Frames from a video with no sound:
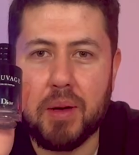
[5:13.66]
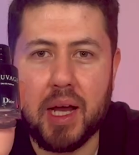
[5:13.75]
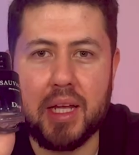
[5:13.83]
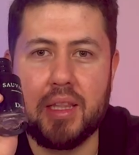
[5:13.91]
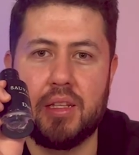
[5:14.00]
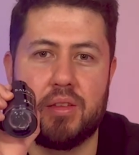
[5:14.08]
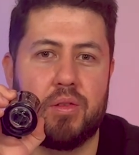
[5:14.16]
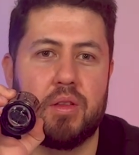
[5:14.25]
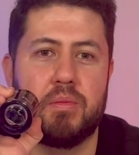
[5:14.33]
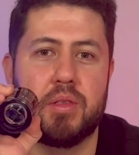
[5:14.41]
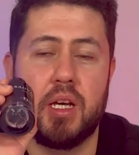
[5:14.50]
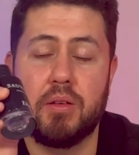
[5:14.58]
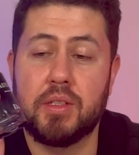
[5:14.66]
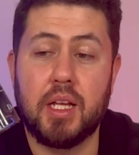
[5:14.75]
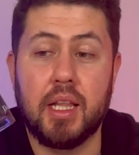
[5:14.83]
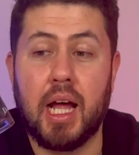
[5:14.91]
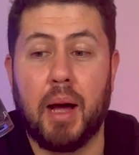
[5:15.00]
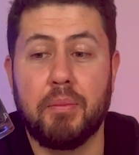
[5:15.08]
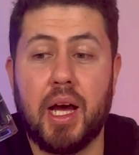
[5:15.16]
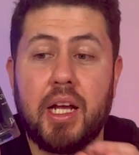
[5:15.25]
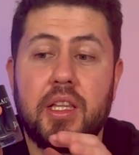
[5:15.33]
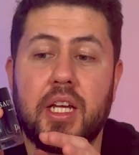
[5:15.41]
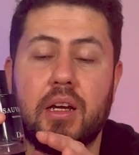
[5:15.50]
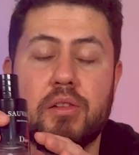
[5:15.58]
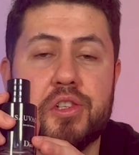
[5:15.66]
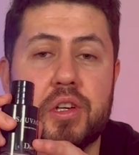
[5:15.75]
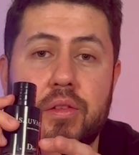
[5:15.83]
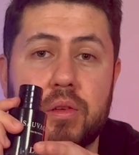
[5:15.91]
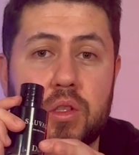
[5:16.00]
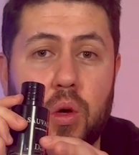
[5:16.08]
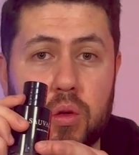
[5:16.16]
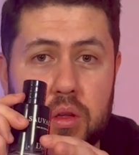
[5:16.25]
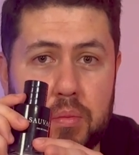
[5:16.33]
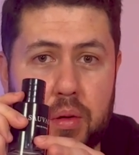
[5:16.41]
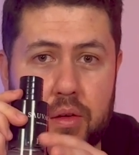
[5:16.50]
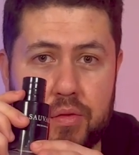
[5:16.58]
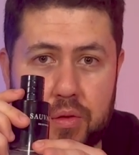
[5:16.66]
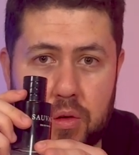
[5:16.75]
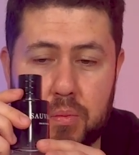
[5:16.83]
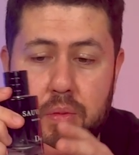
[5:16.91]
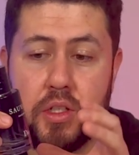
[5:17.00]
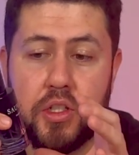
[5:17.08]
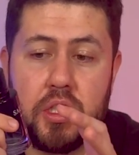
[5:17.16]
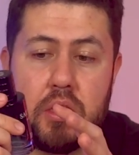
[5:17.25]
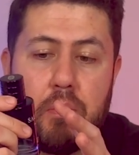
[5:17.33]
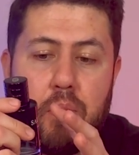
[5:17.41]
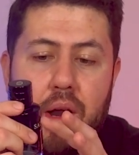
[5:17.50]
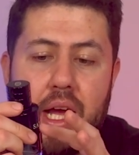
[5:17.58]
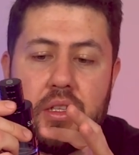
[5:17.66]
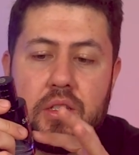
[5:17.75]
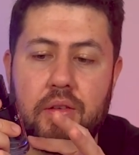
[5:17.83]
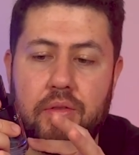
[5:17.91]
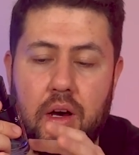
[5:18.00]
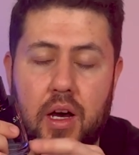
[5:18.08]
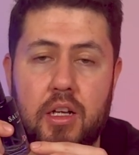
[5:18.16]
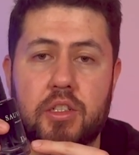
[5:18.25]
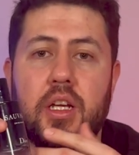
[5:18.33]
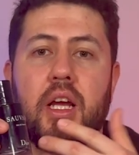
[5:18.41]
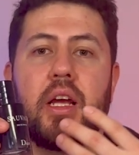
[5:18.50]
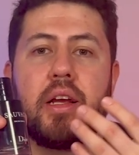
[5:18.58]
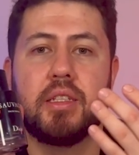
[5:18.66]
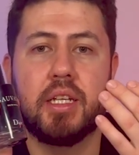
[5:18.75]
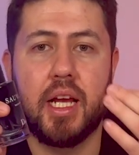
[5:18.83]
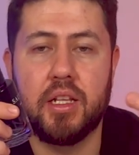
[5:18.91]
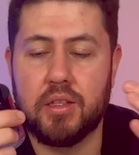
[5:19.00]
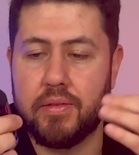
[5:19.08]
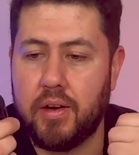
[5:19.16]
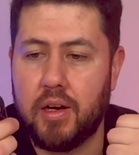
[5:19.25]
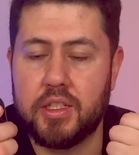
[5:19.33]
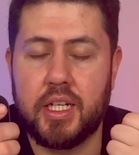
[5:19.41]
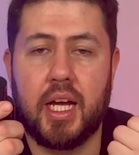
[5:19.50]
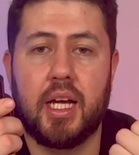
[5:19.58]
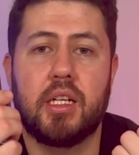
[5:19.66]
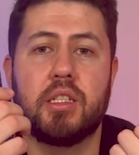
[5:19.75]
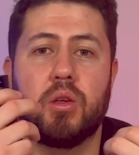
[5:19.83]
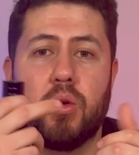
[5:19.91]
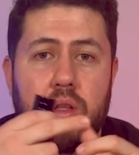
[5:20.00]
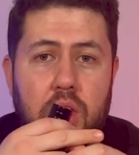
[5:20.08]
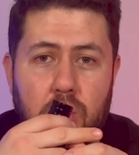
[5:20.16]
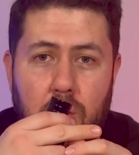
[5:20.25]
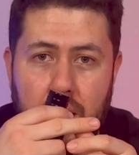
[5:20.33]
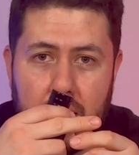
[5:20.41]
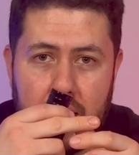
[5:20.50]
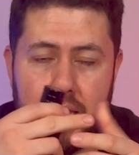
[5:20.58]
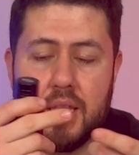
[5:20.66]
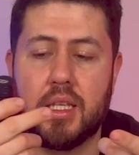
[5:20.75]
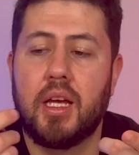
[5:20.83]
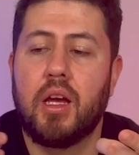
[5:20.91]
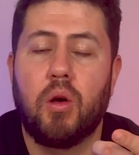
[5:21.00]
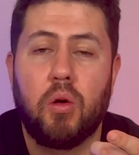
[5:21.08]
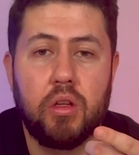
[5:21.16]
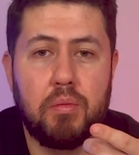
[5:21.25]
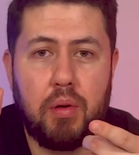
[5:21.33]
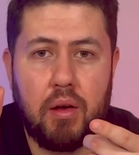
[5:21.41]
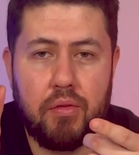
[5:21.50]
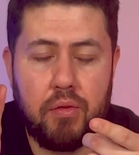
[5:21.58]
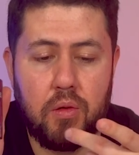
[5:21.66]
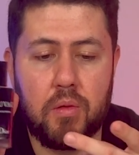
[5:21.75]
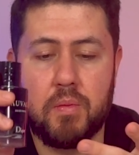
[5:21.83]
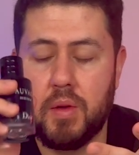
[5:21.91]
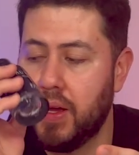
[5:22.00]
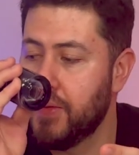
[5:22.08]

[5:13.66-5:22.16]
buying this for themselves. I'm not entirely sure if it was Eau de Parfum, but it's just the brand Sauvage. Because again, Sauvage has Eau de Toilette, Eau de Parfum,